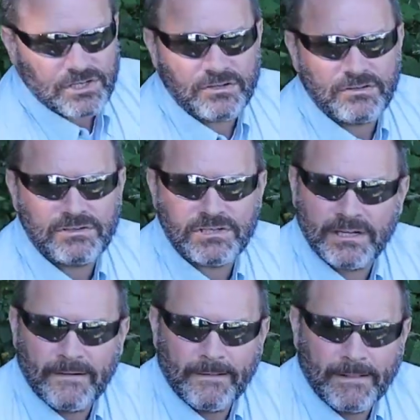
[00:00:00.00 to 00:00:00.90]
shoes.
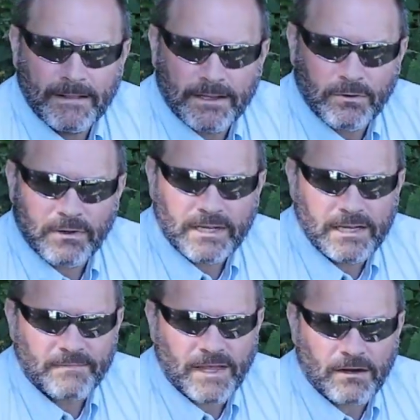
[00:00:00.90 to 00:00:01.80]
You want to
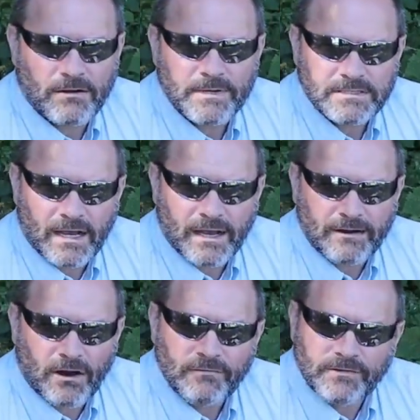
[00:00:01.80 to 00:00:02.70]
keep that
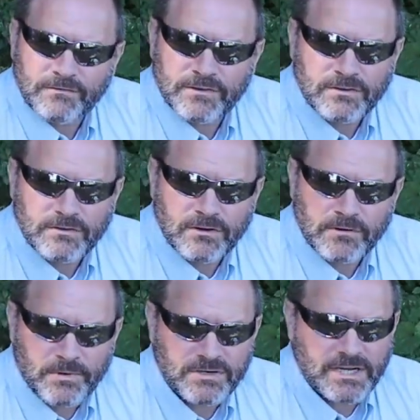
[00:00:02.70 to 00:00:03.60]
herbicide off of you,
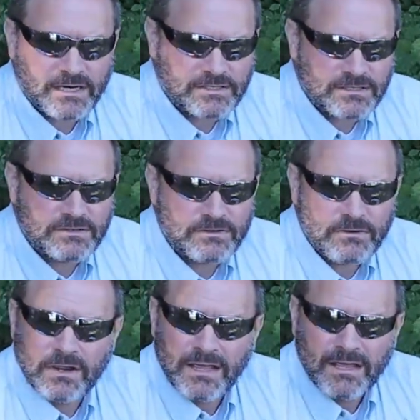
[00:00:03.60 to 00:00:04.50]
protect
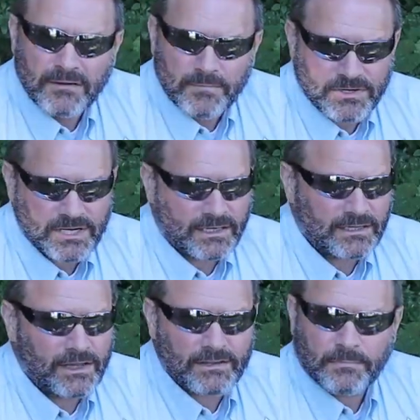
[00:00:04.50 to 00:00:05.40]

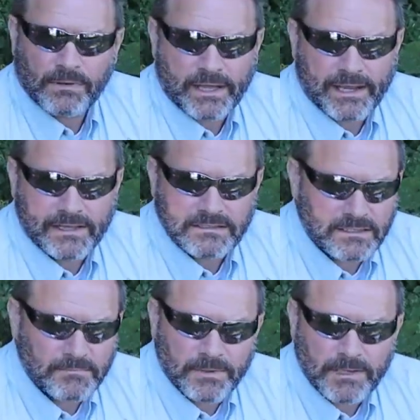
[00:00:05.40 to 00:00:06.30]
the other plants
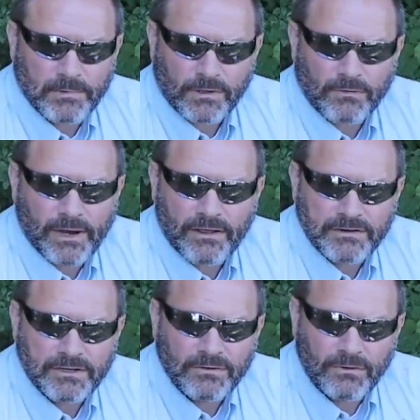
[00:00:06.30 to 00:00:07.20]
and people
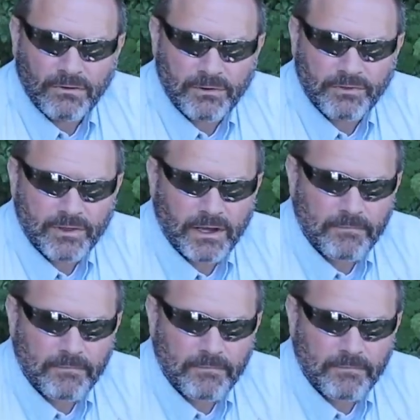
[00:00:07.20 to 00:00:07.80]
around you with